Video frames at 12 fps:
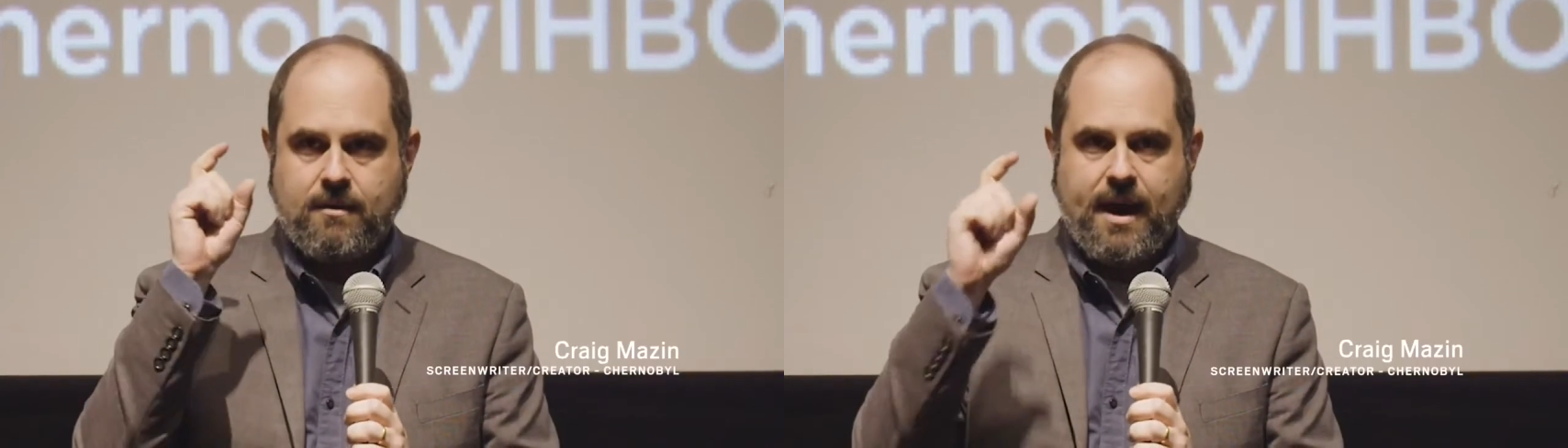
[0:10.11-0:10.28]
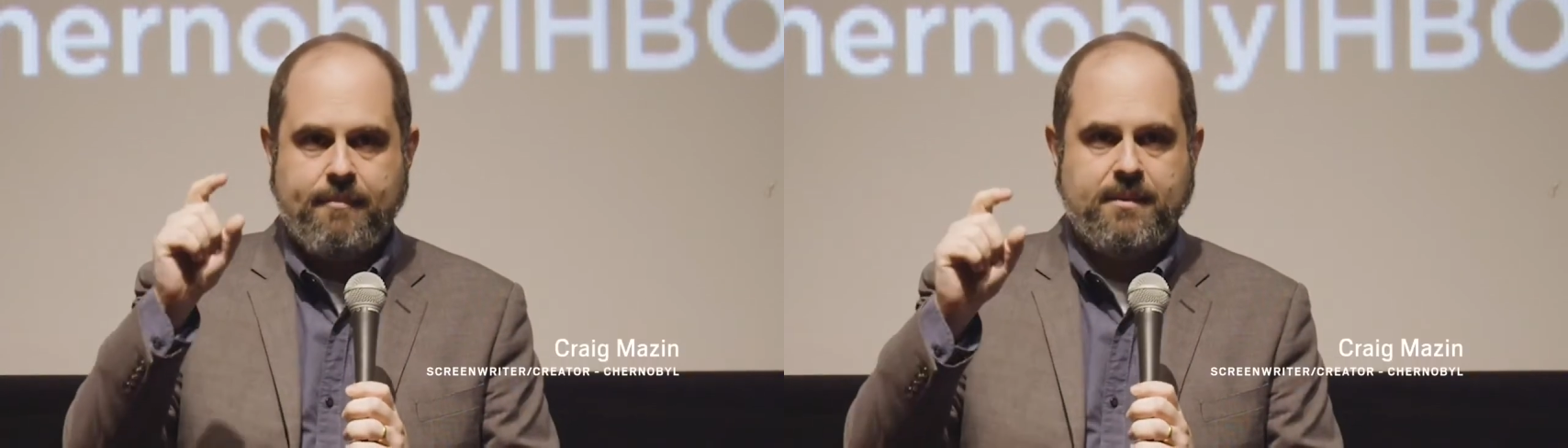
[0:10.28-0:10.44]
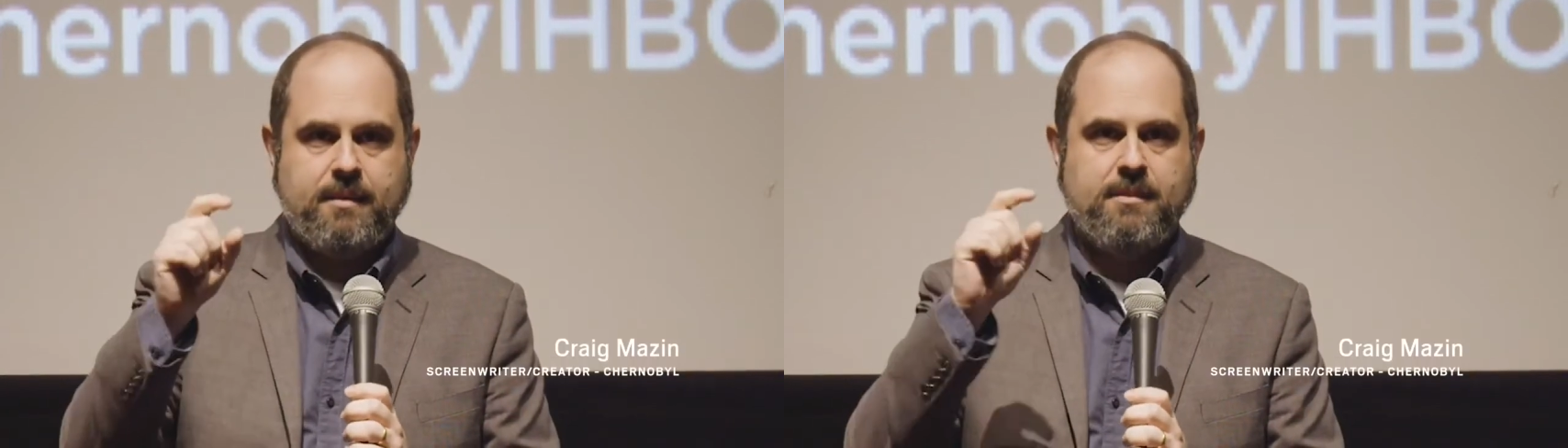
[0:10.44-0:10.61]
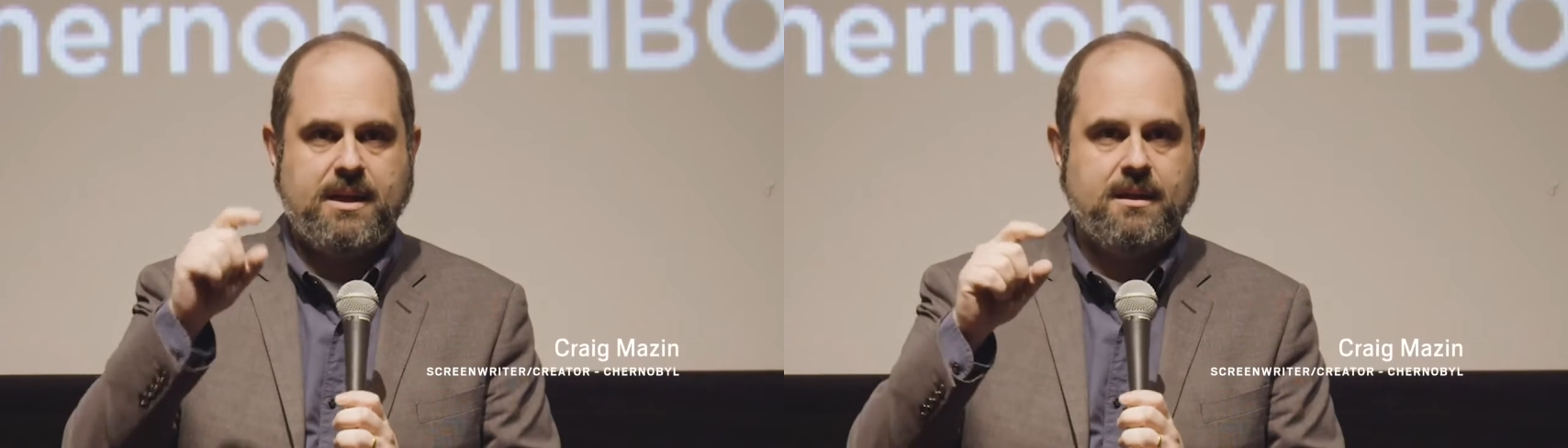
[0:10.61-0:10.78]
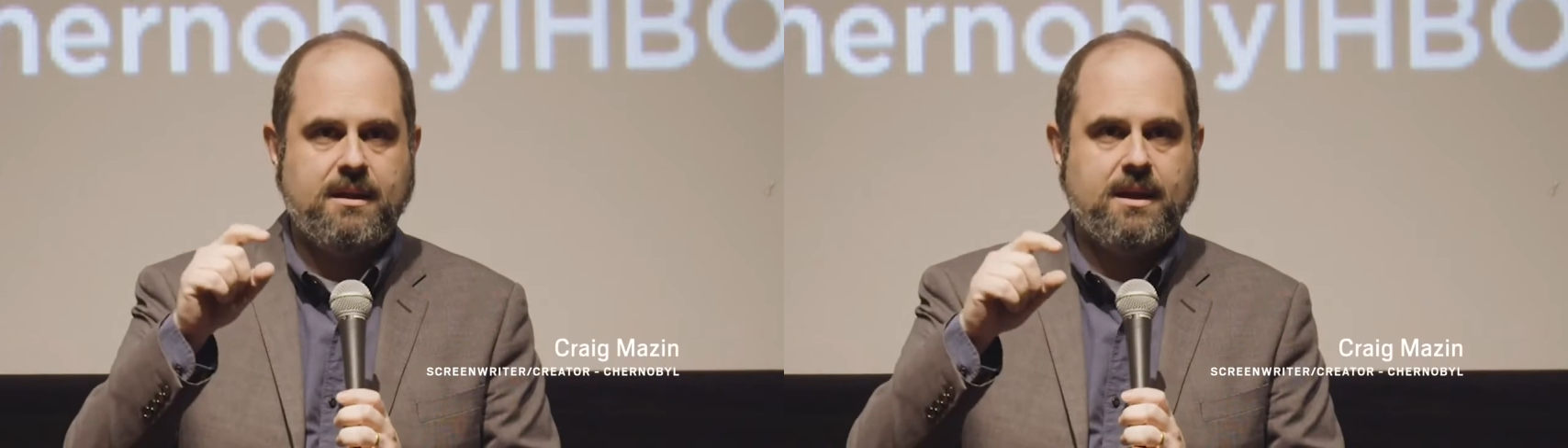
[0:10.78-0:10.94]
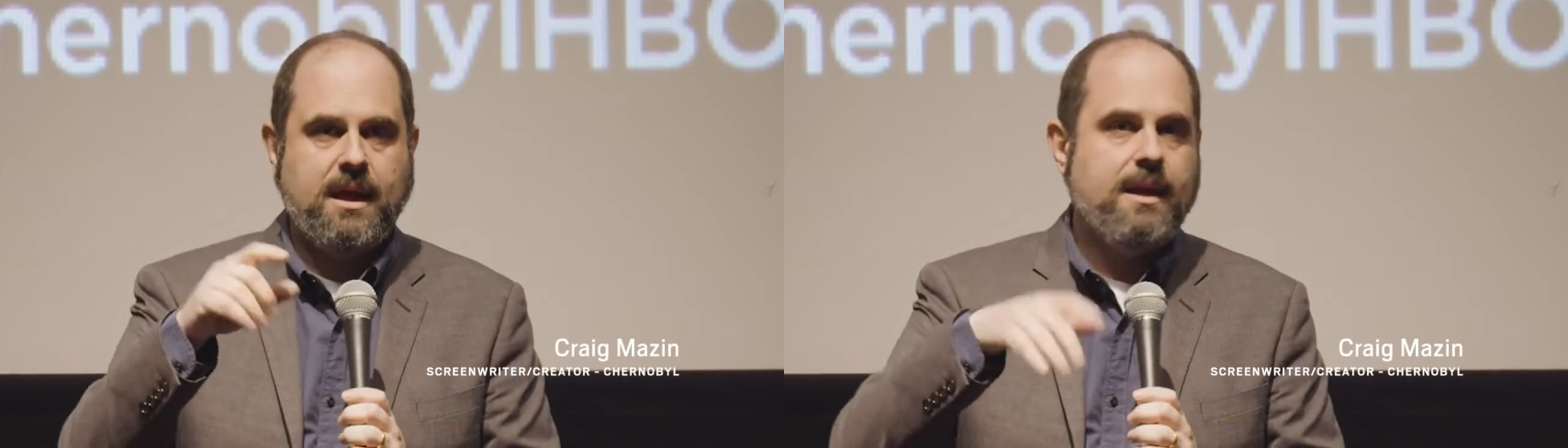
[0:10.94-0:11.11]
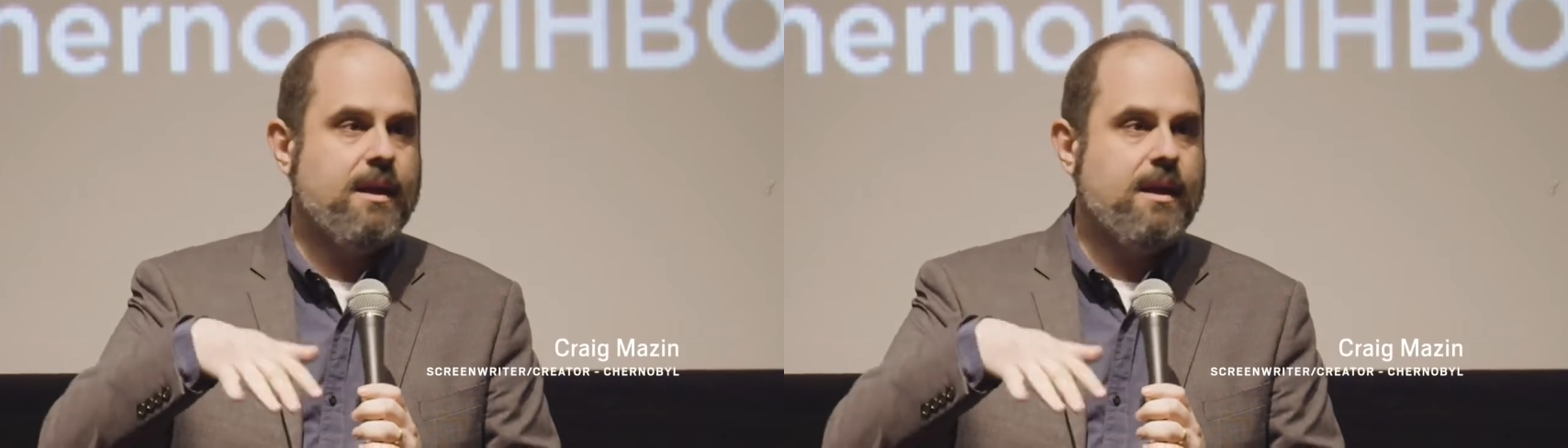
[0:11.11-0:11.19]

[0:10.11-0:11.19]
grabbed me immediately,